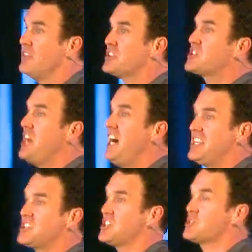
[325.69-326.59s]
The sun
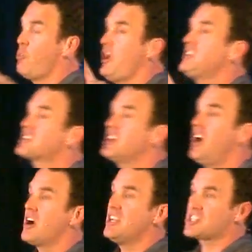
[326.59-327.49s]
is just one
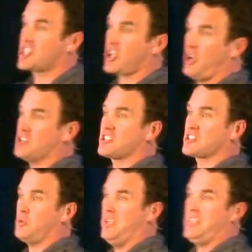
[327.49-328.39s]
star, it's the
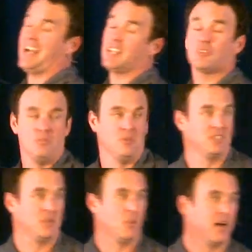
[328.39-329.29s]
closest one, 93
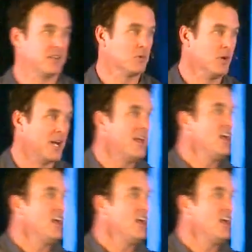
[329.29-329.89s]
million miles away.